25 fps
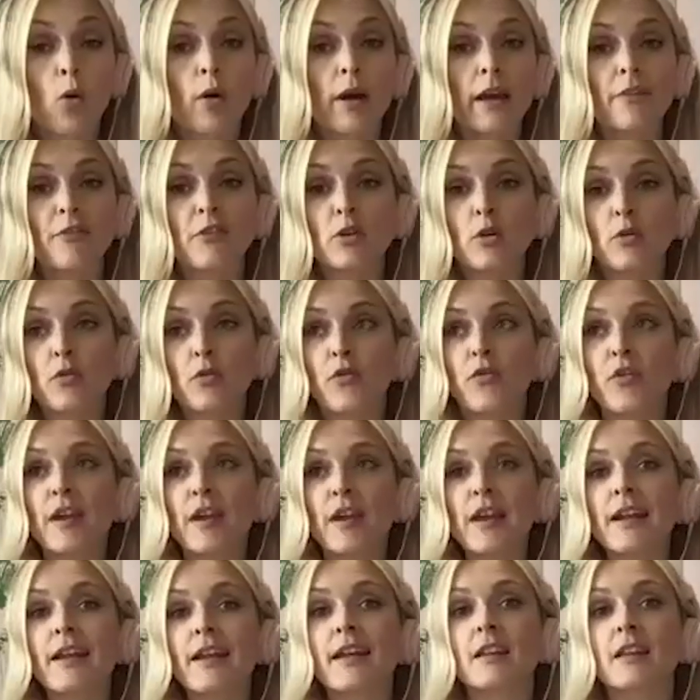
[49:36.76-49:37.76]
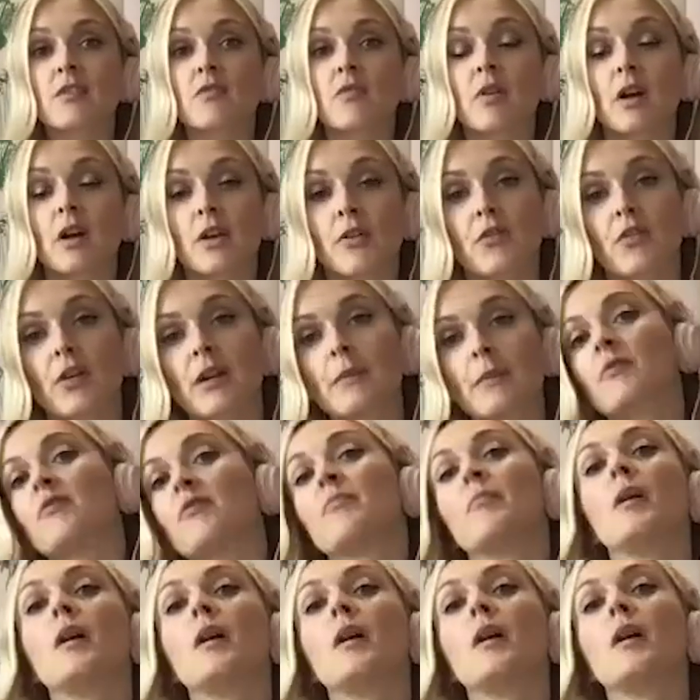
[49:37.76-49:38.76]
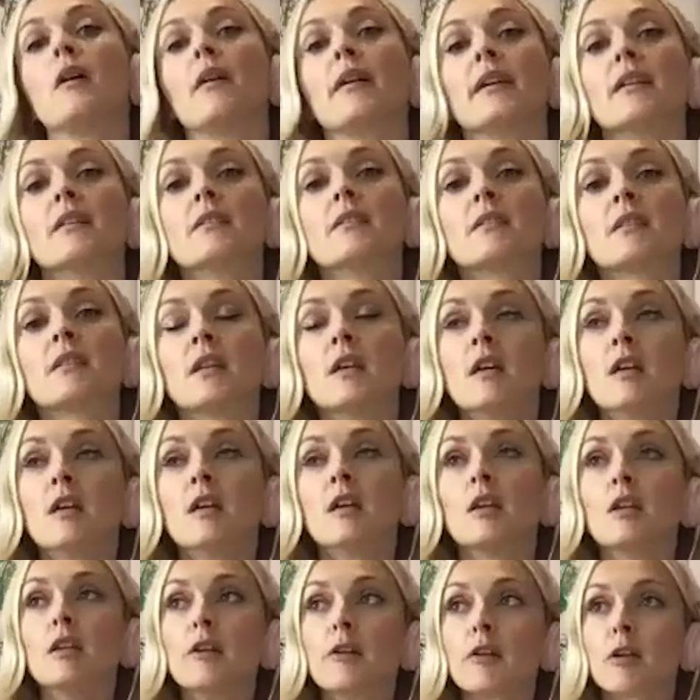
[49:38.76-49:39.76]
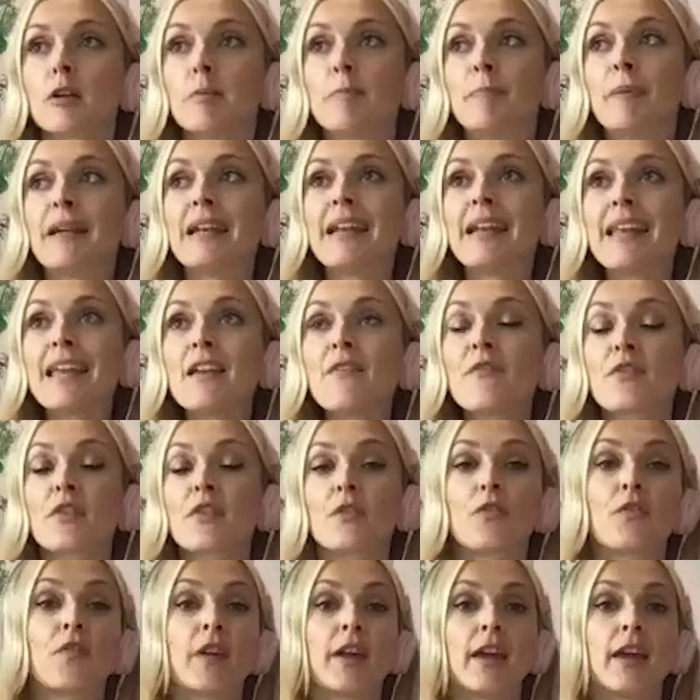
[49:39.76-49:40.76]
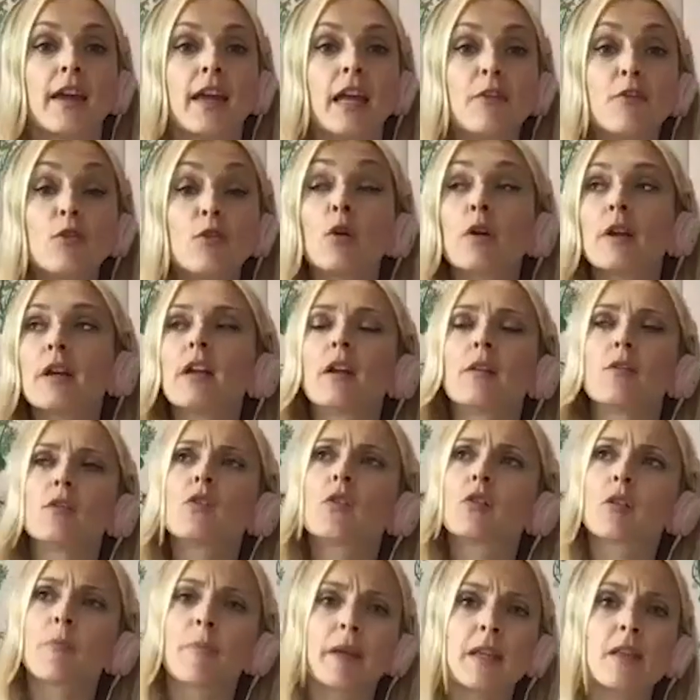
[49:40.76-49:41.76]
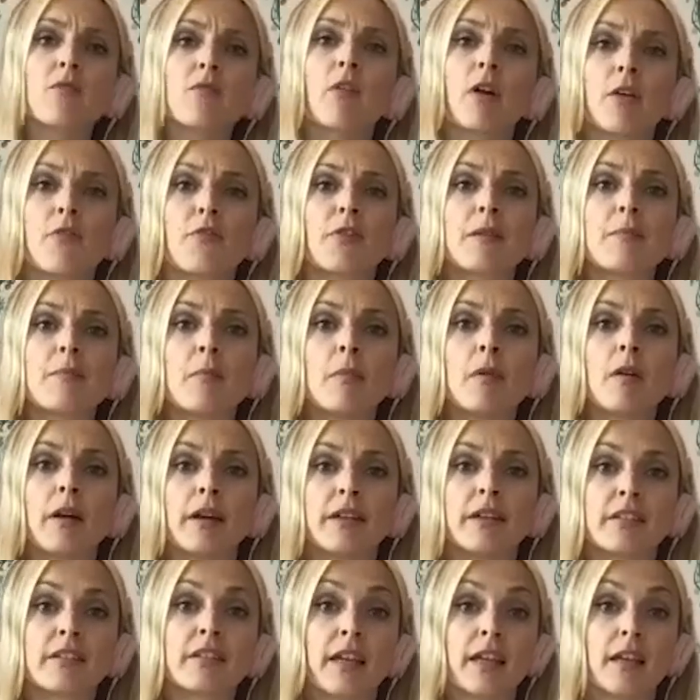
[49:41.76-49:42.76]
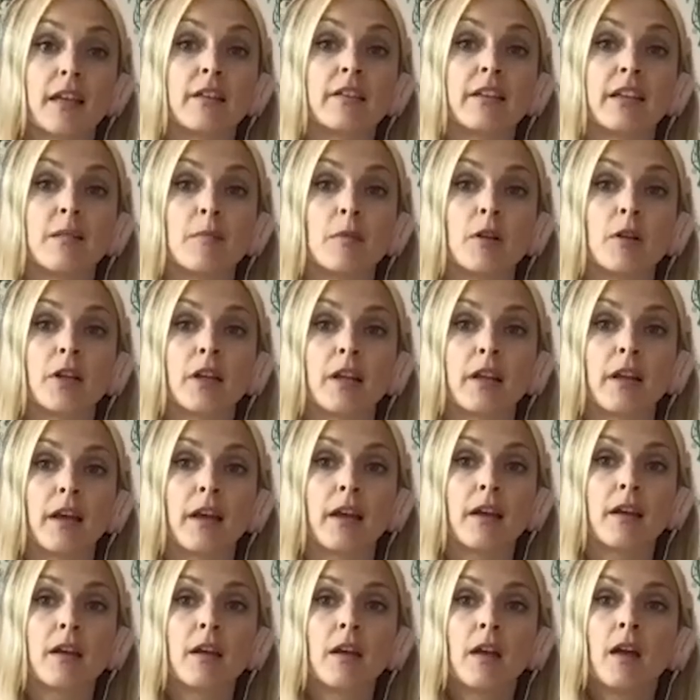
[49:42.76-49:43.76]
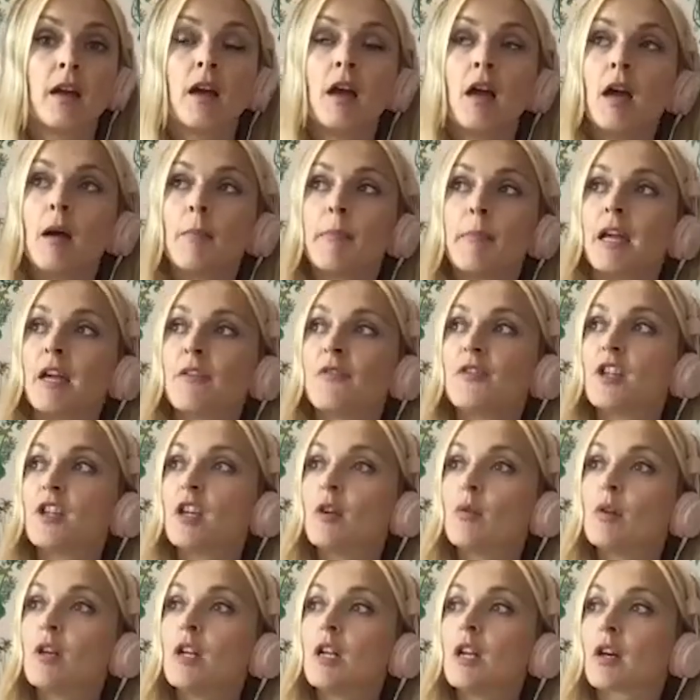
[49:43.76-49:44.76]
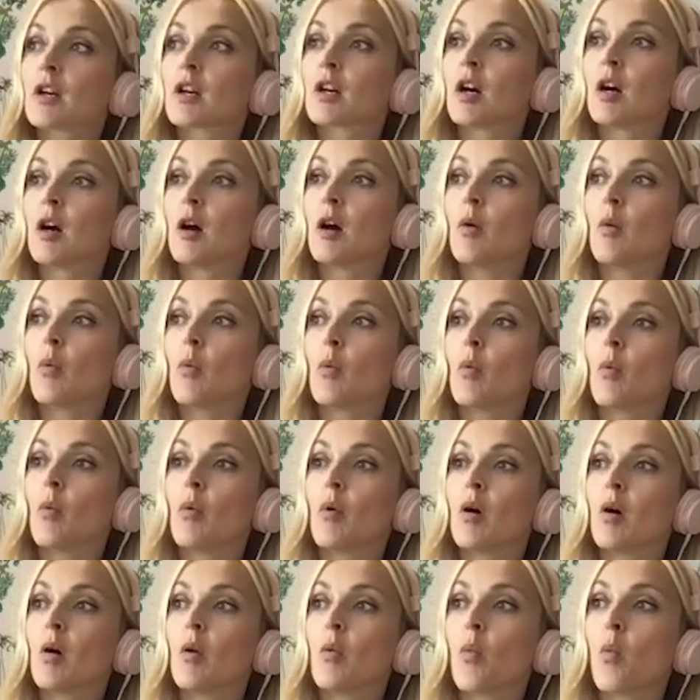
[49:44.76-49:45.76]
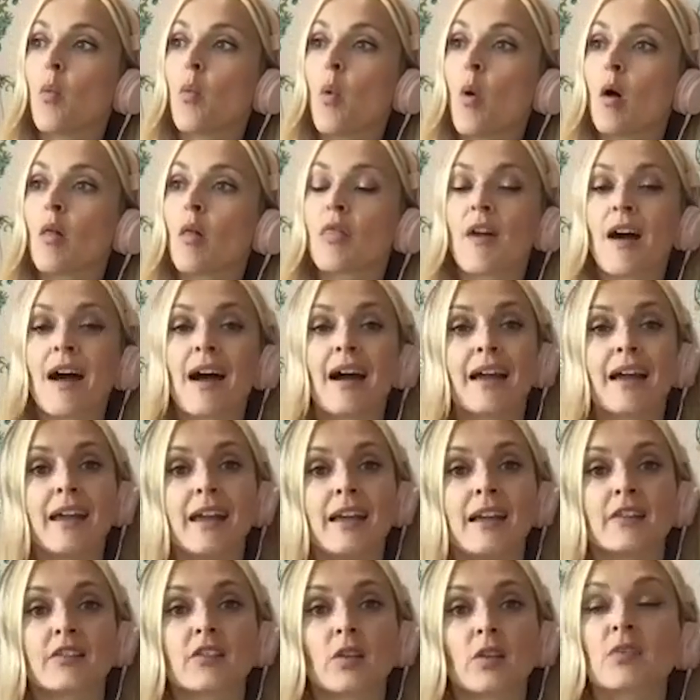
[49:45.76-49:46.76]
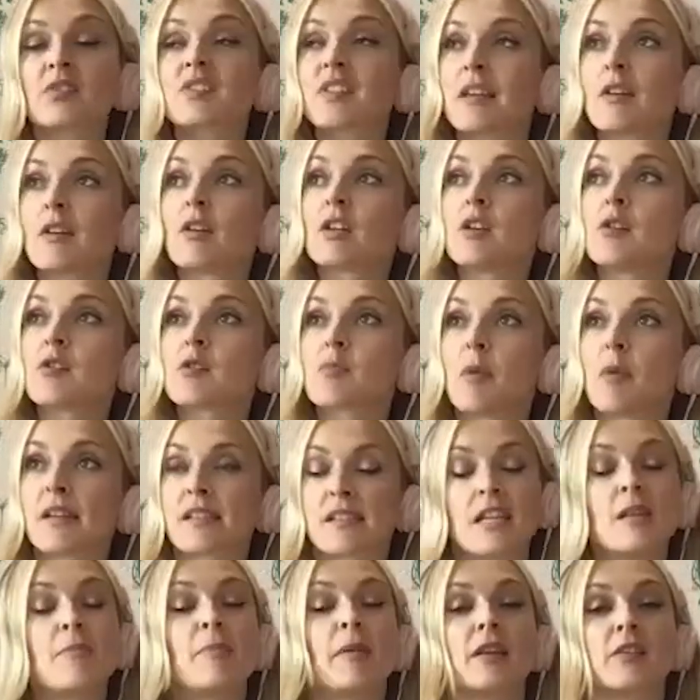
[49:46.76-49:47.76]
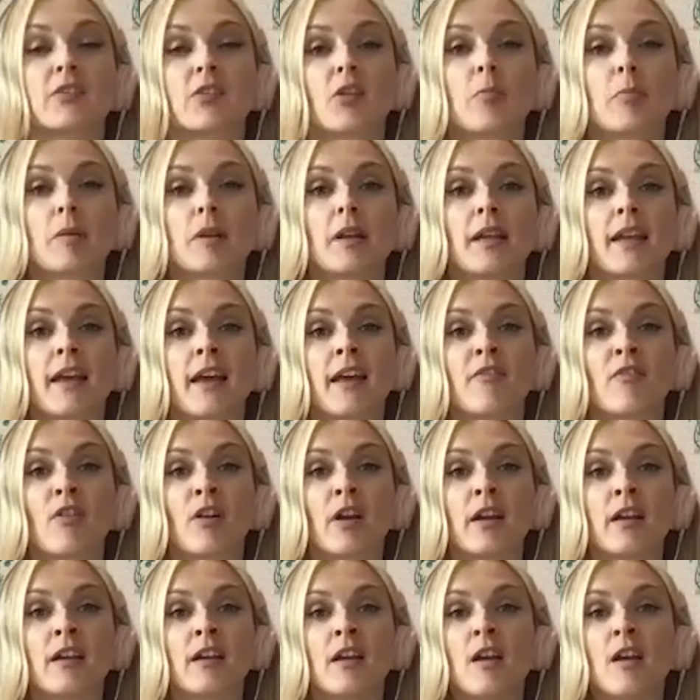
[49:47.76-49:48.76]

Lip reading: if you're feeling in the right frame of mind, look beneath the fear. If you're, you know, you've got to be in the right frame of mind to take a deep look at it. But if you look at what that is, so say I use my sleep example again, right?